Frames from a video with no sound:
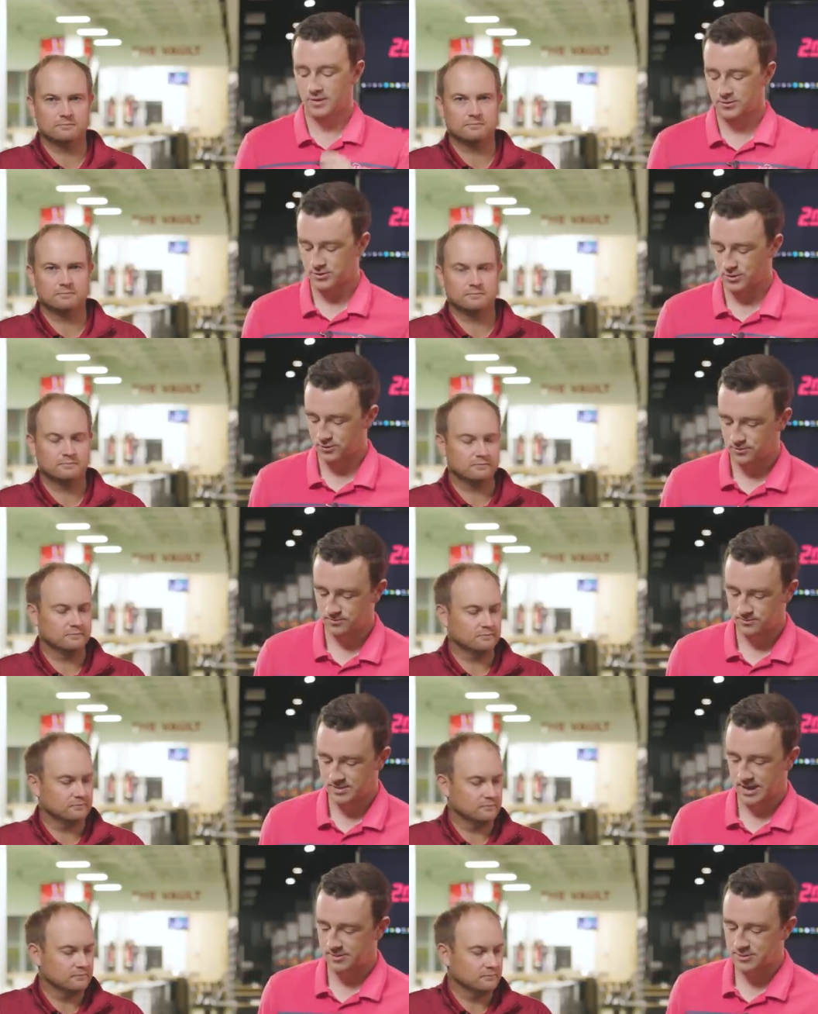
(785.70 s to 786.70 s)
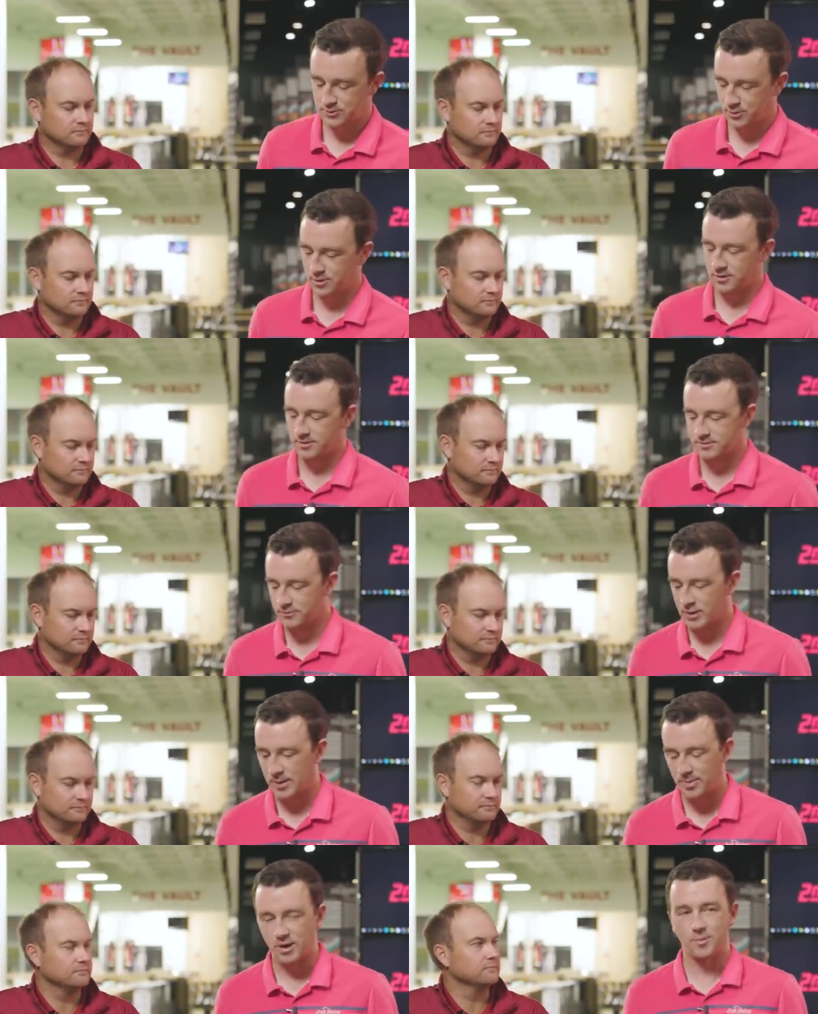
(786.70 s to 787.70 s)
Speaker 1: So Thomas, we're
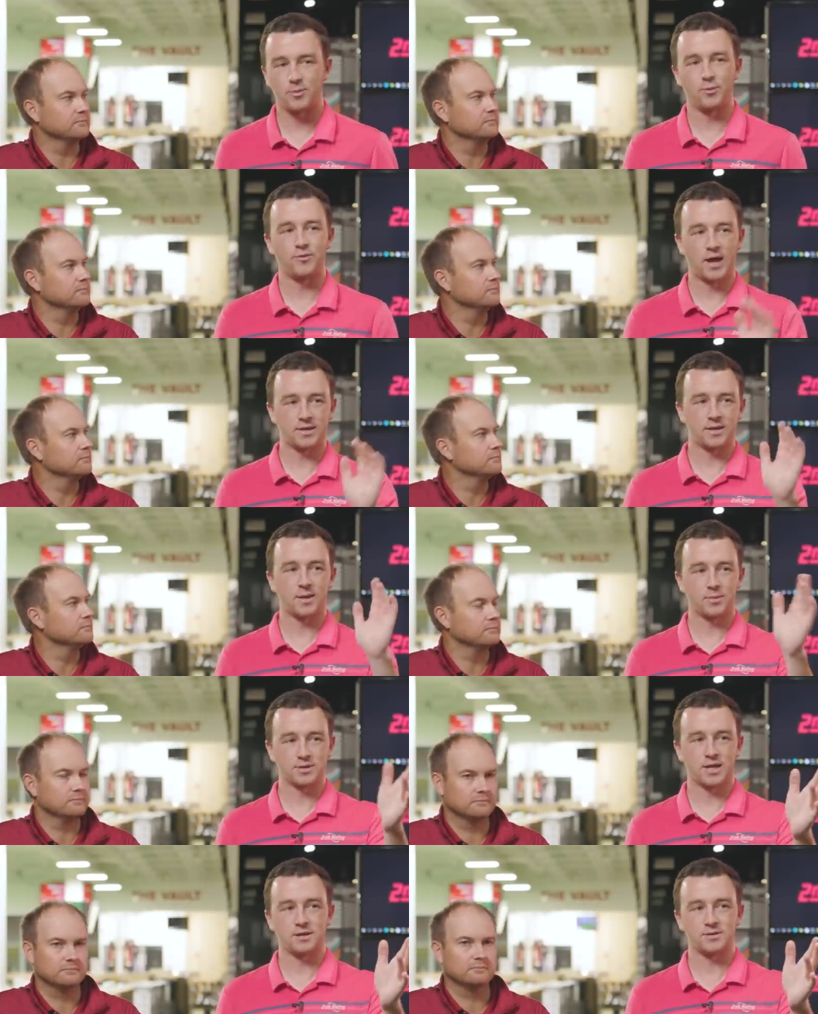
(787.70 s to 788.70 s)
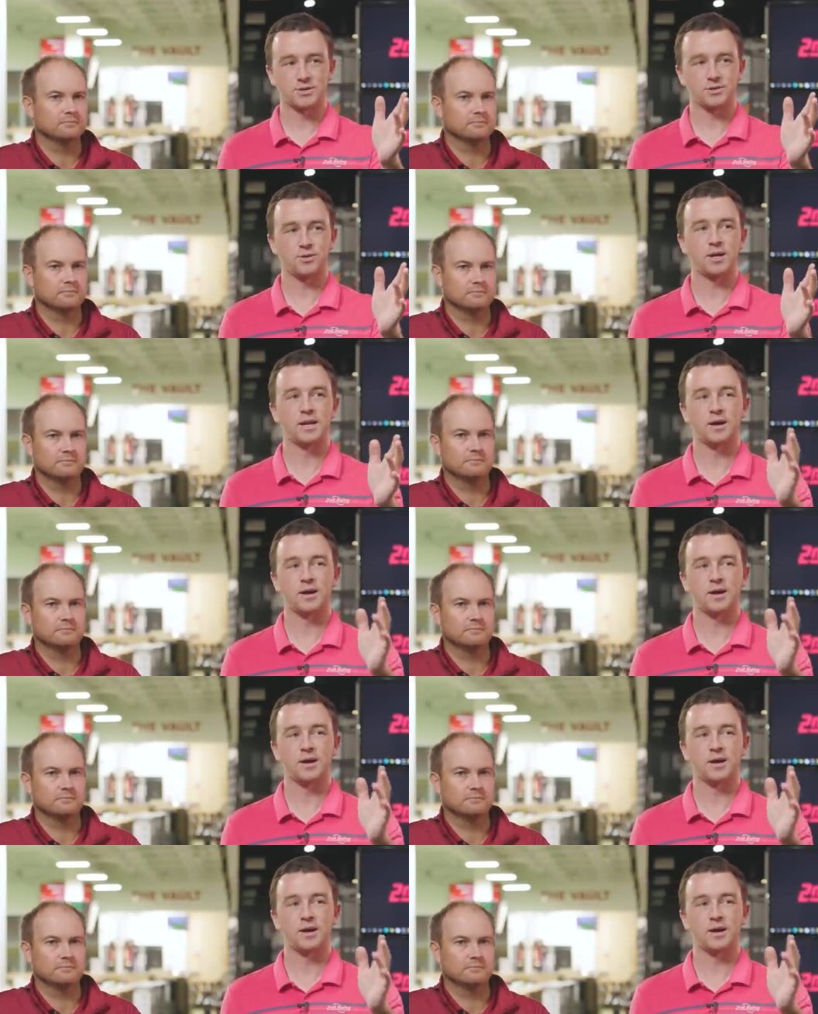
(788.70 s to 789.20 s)
wrapping up, and we've got the numbers on the screen.